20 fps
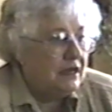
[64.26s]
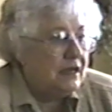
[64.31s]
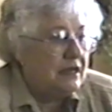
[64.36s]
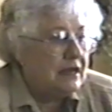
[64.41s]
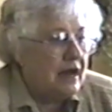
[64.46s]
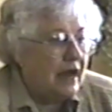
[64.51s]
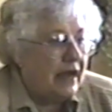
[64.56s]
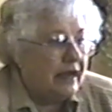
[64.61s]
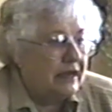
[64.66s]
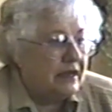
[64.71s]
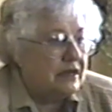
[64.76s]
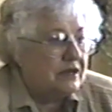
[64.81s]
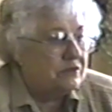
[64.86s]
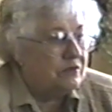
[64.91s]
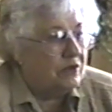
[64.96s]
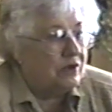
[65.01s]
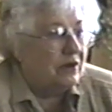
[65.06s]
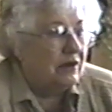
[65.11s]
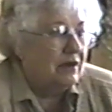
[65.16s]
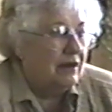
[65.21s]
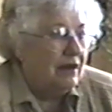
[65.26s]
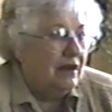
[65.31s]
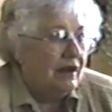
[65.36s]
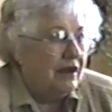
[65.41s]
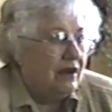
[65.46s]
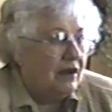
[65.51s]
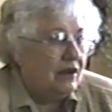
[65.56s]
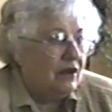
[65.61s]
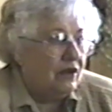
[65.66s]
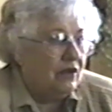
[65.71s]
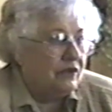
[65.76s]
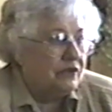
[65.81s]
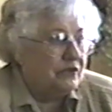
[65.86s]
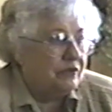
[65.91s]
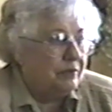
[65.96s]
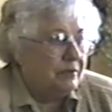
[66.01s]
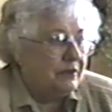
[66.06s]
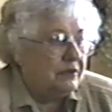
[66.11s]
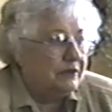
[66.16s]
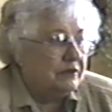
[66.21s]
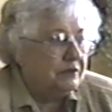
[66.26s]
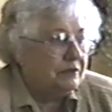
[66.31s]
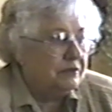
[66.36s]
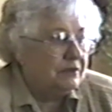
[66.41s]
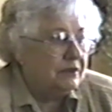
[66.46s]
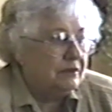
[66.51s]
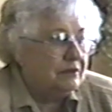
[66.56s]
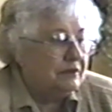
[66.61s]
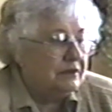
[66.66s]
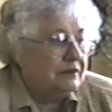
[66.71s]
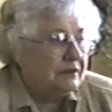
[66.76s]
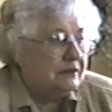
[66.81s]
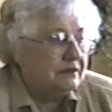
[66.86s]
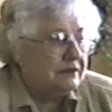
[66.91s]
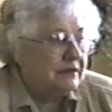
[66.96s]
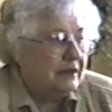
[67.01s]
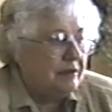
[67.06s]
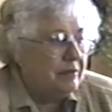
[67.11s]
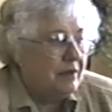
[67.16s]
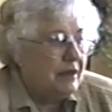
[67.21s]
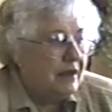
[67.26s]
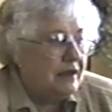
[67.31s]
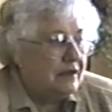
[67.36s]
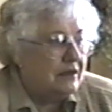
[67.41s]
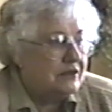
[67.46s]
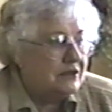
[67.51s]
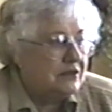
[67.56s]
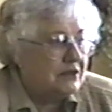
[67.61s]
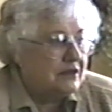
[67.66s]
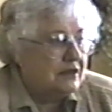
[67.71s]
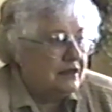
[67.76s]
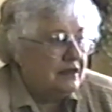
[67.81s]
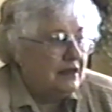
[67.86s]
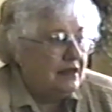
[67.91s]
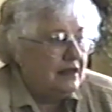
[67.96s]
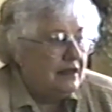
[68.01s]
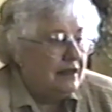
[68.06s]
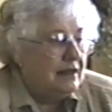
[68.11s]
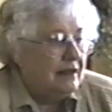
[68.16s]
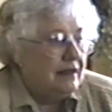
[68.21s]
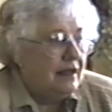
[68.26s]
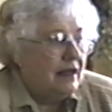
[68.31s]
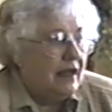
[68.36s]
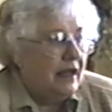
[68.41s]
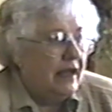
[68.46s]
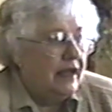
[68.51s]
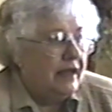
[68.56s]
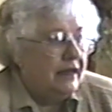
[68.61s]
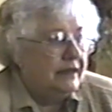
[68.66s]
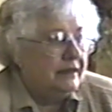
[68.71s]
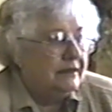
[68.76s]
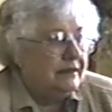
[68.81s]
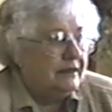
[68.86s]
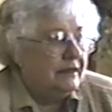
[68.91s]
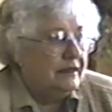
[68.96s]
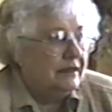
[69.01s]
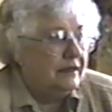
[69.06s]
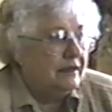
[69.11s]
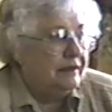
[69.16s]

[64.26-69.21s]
he and I guess were closer because we were the same age. And